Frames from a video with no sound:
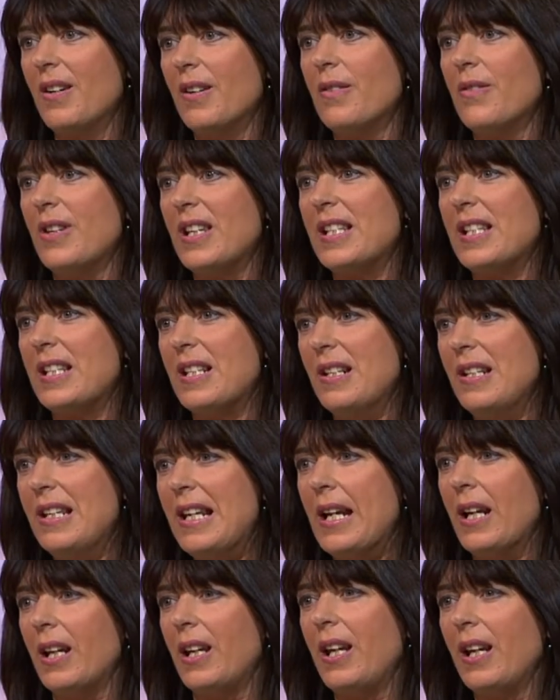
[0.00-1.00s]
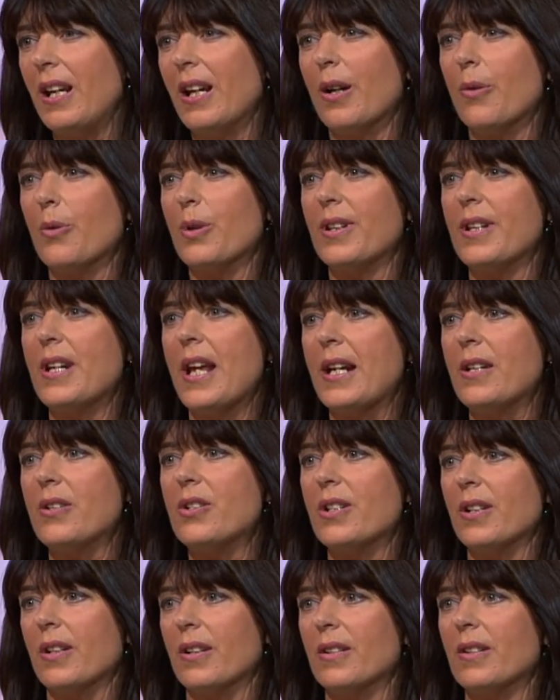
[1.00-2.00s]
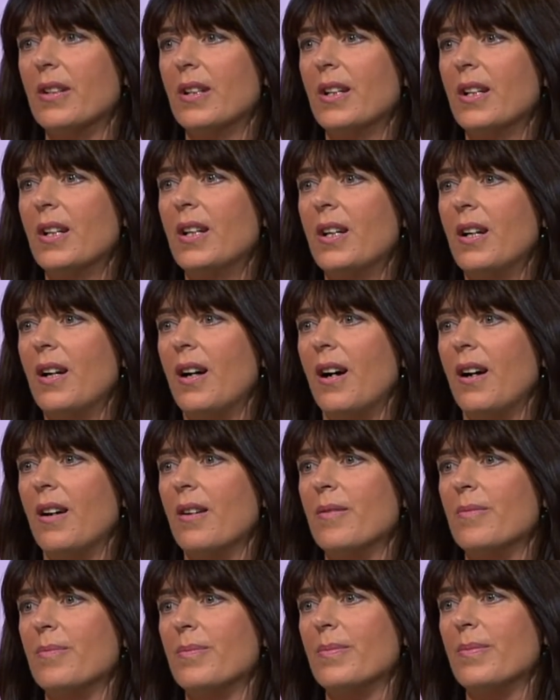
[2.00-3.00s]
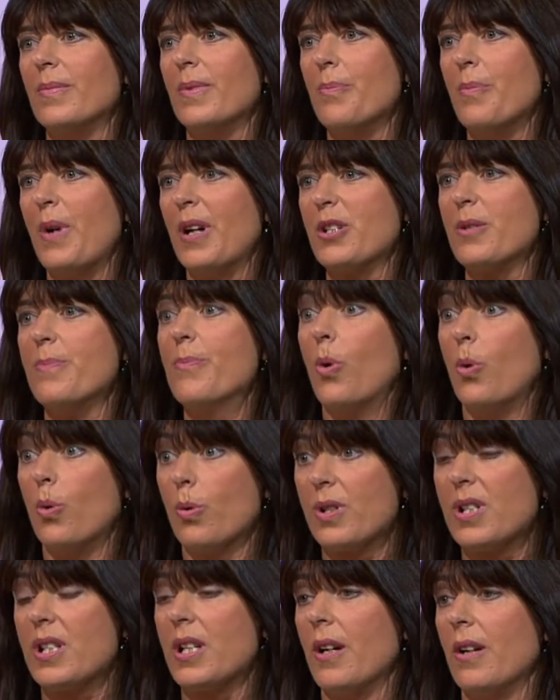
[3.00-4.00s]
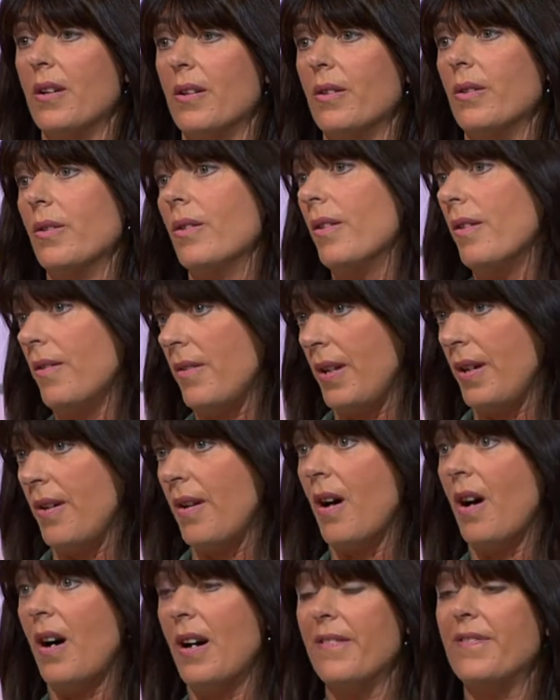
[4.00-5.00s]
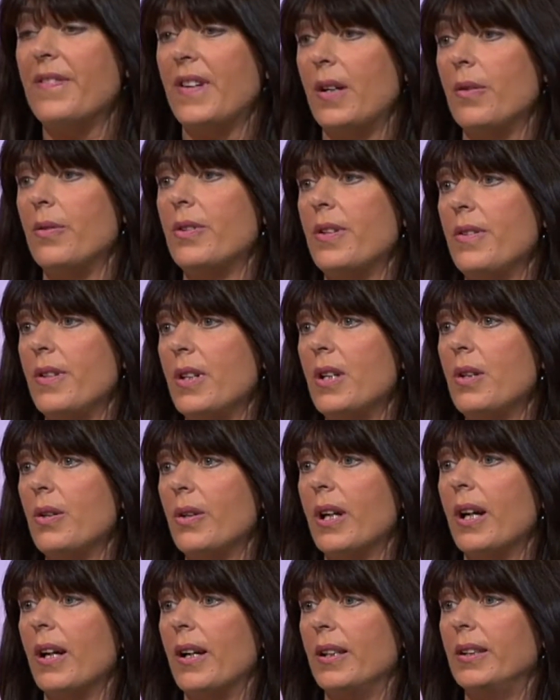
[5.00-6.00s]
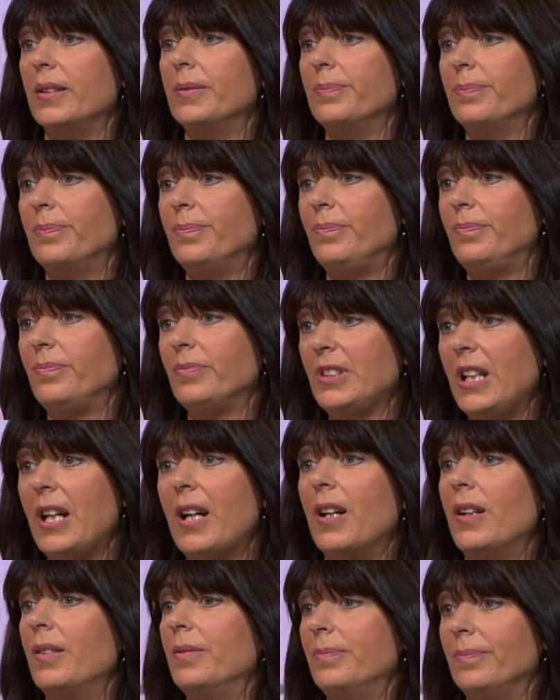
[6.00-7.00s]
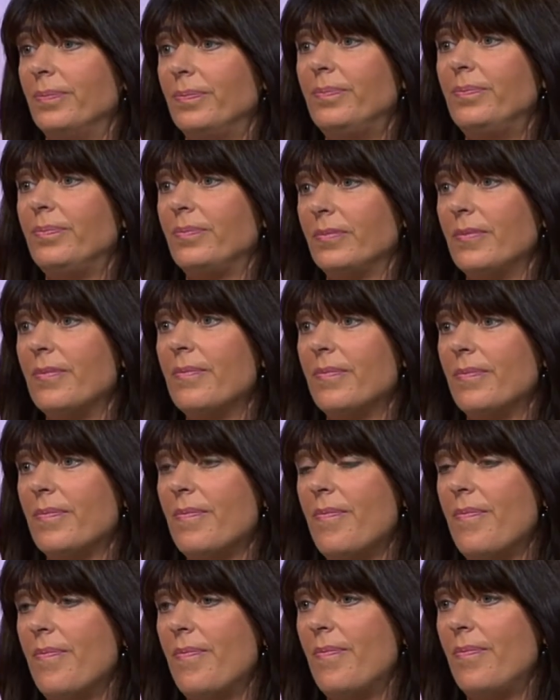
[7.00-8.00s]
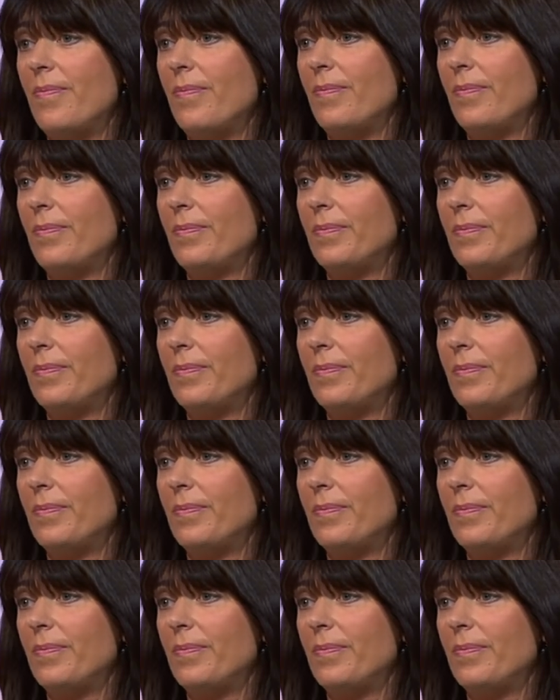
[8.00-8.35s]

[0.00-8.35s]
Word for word: this link here with nature, um, much more so than I found in the U K. Really? Yeah. Really? And yet